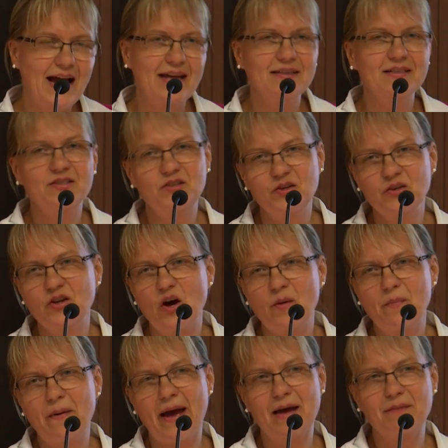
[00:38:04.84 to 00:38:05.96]
and you know,
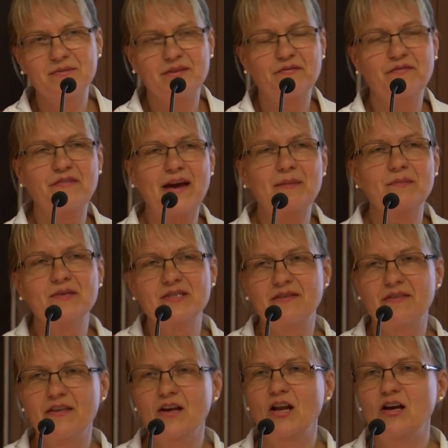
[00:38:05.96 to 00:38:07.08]
perhaps the famous
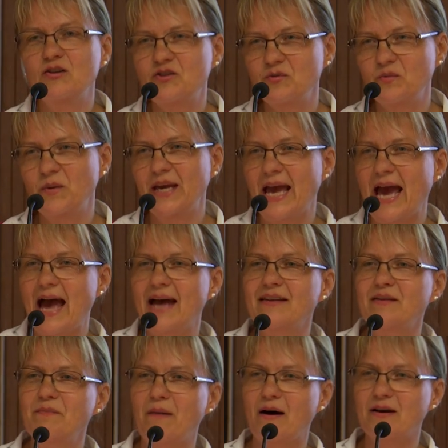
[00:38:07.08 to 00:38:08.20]
theologian we had
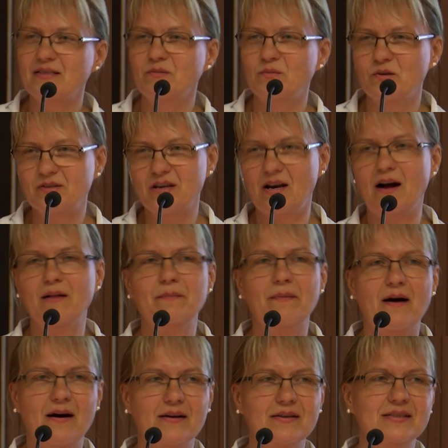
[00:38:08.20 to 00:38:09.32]
in Basel was Karl
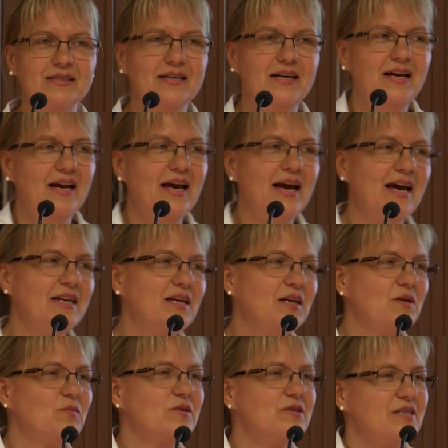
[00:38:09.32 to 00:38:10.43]
Barth, and
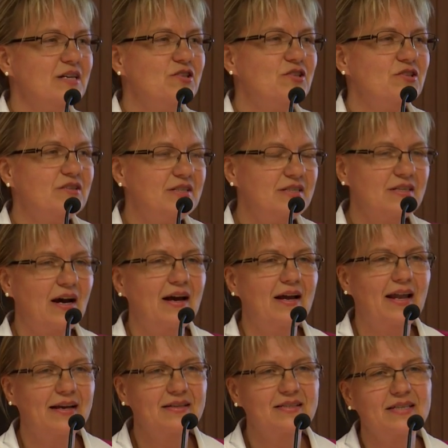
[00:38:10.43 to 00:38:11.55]
he was into
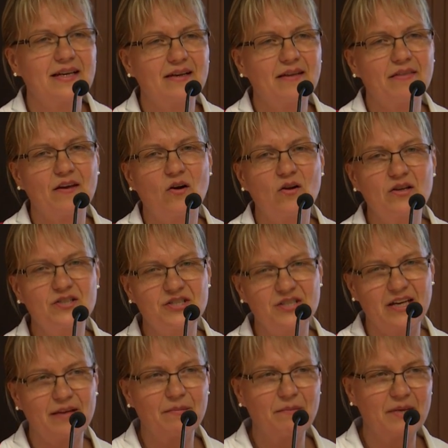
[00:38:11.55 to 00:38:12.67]
dialectic
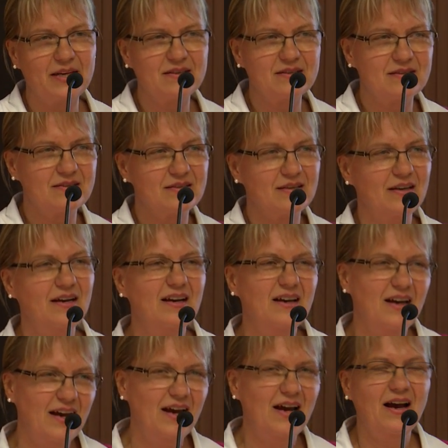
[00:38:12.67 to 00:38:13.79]
theology, means
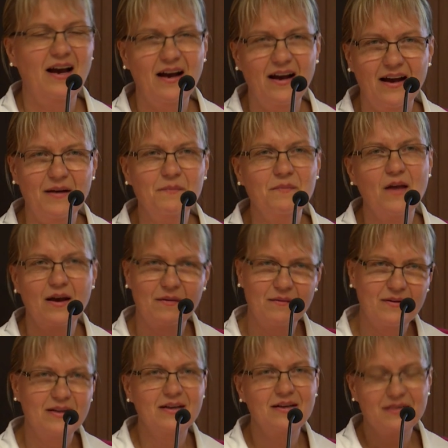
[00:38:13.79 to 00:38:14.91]
a uh,
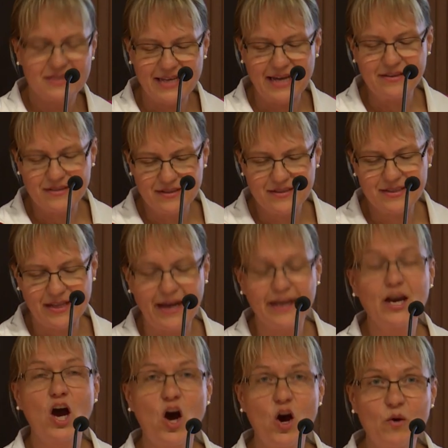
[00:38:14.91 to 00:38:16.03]
sentence like
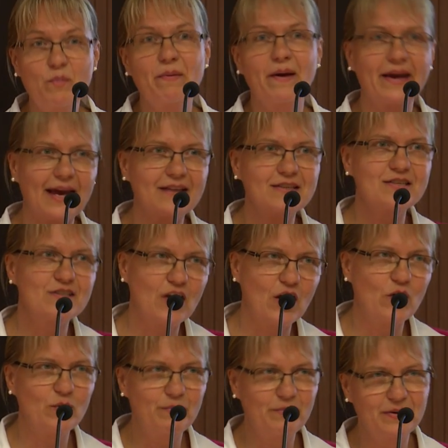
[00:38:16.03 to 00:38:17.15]
hope against
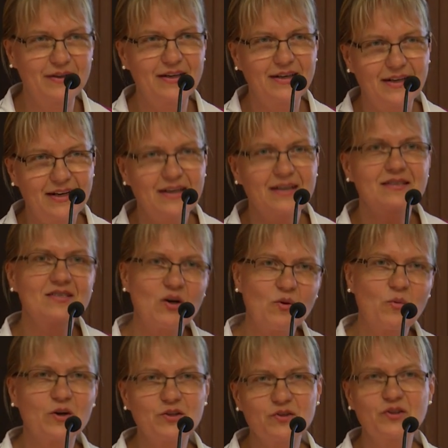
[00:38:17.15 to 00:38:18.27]
hope. So,
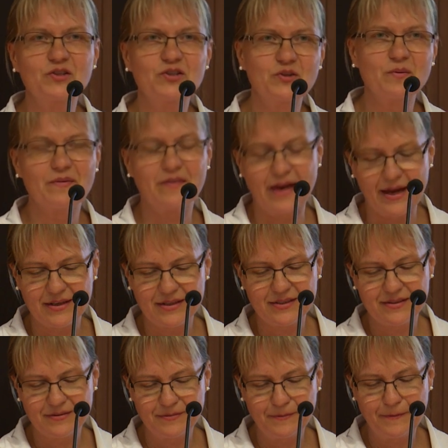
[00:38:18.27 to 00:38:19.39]
what do you do with that?